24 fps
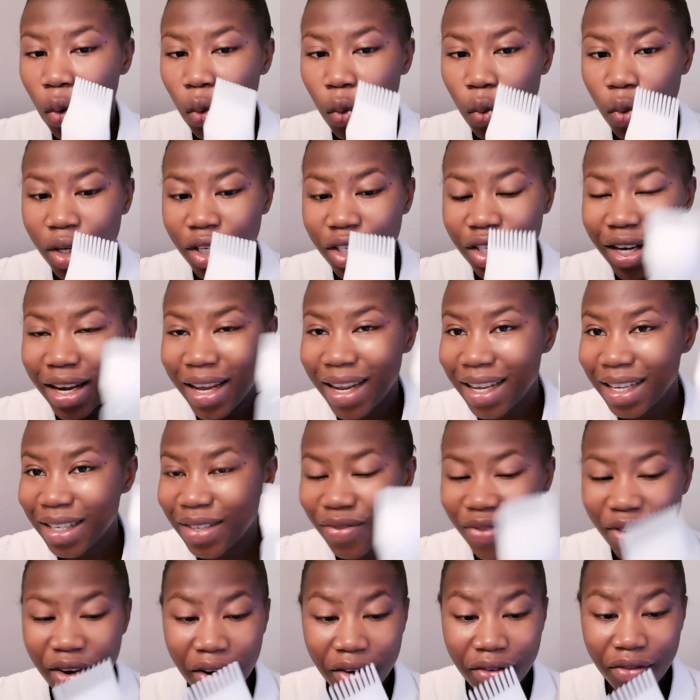which it is
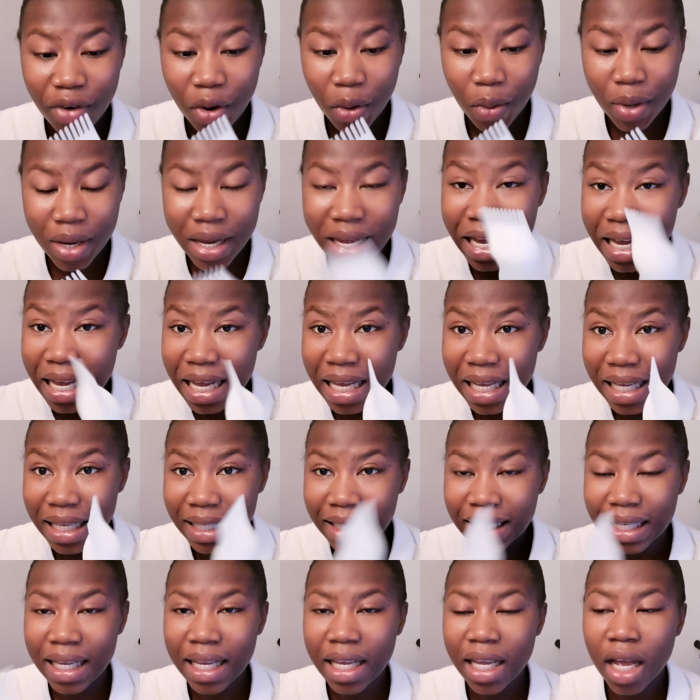very, very
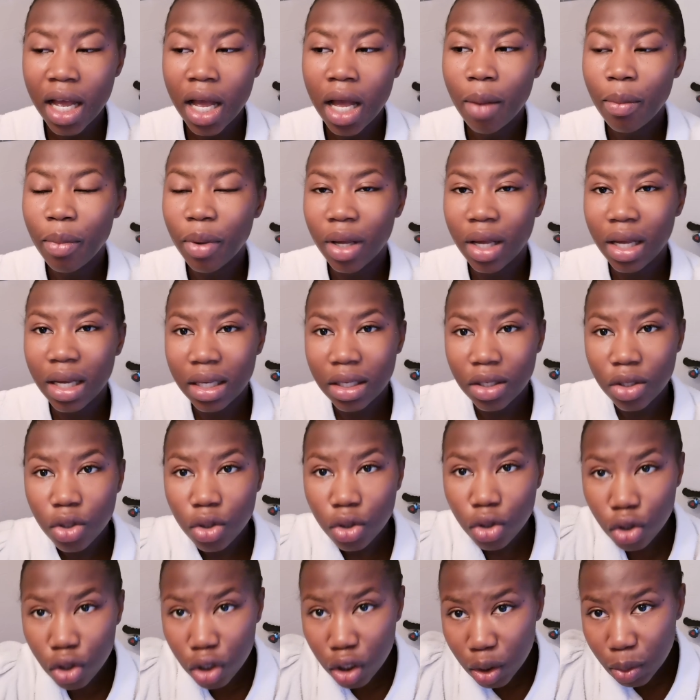easy, because you
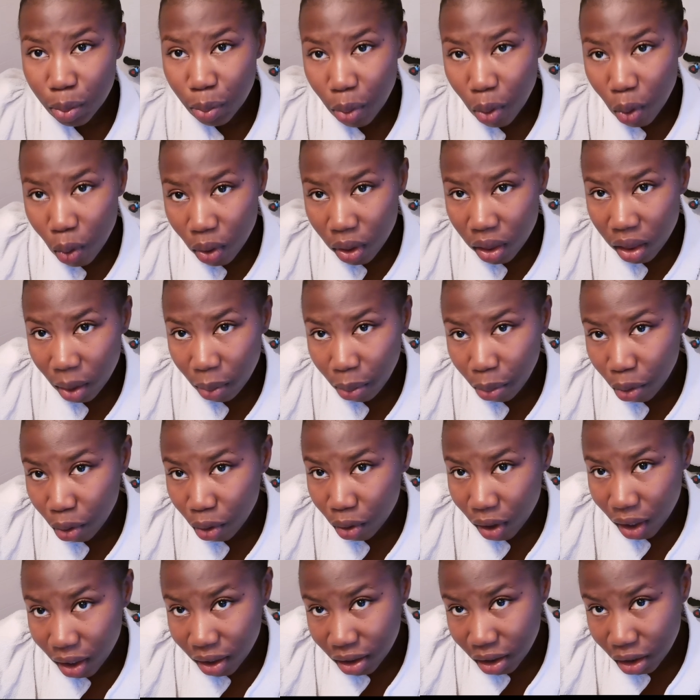just put the
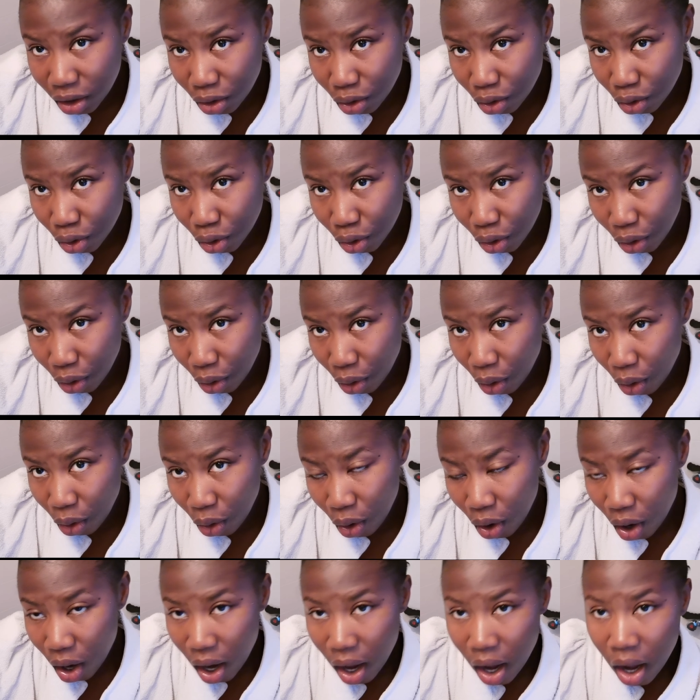product into
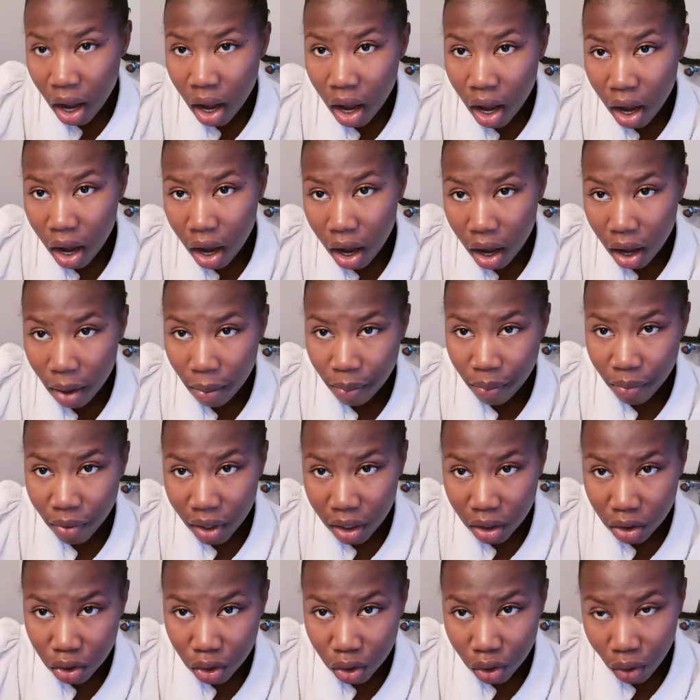your
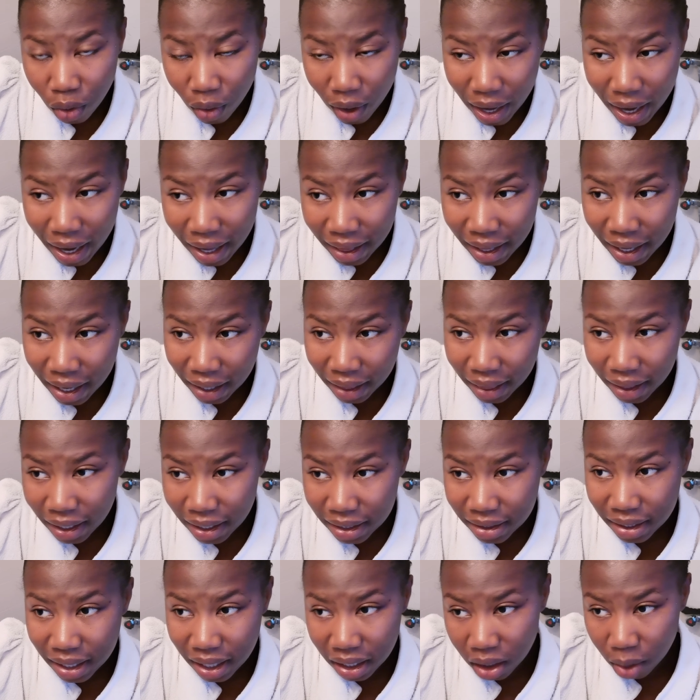hair like
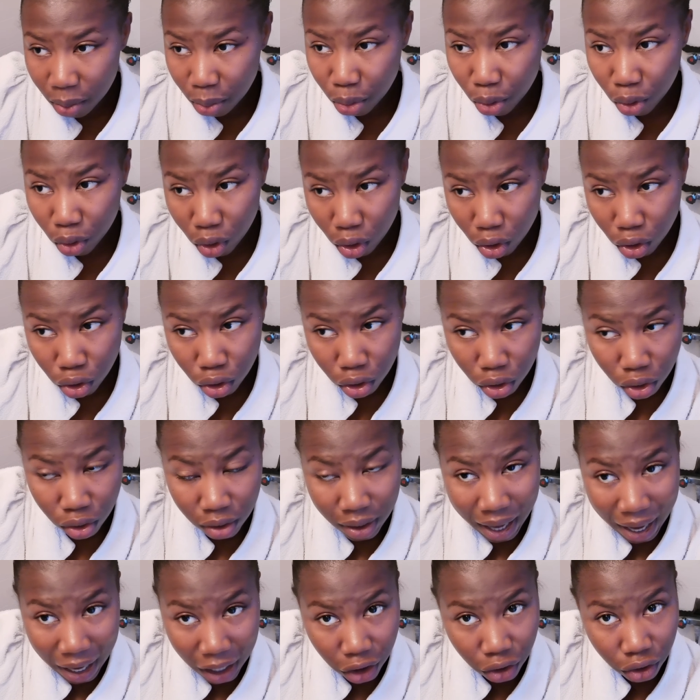this, and the product just
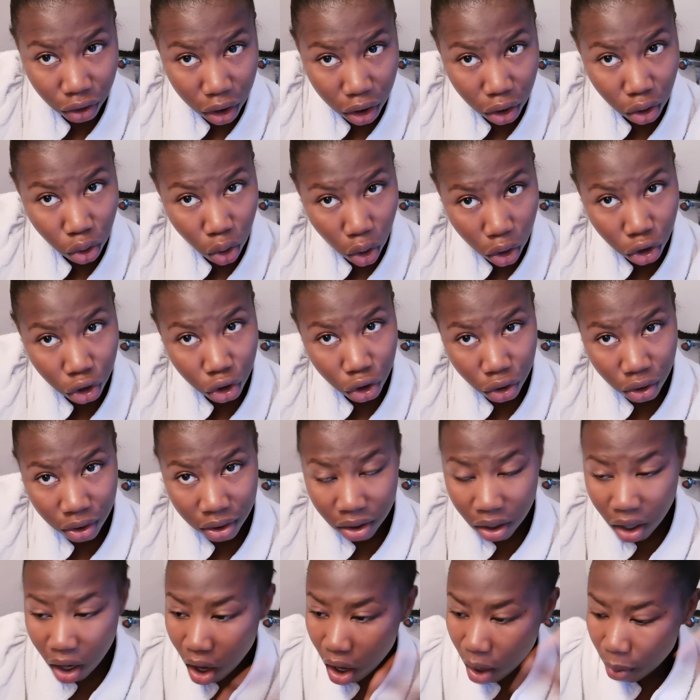actually touch your
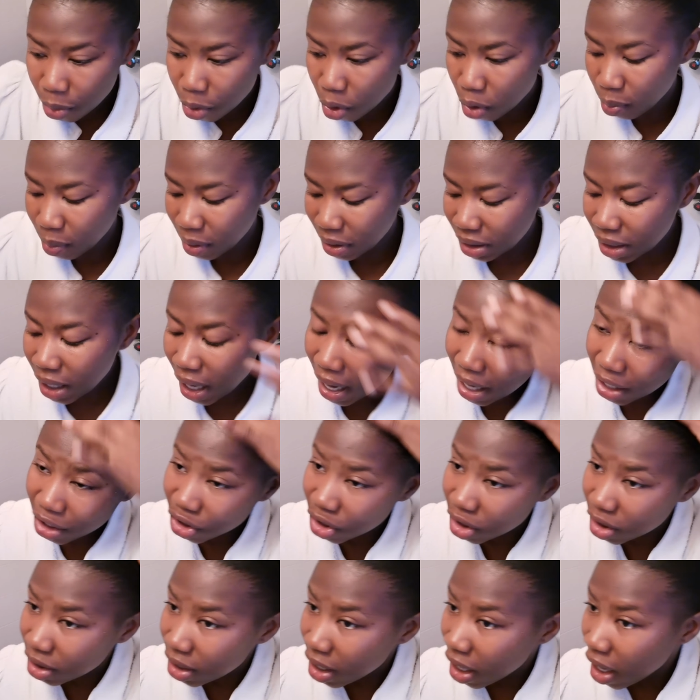scalp. You massage
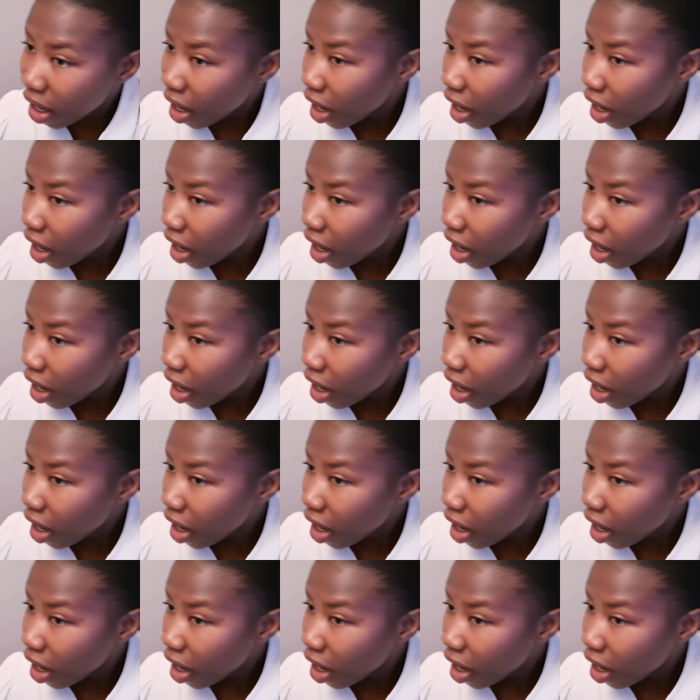it.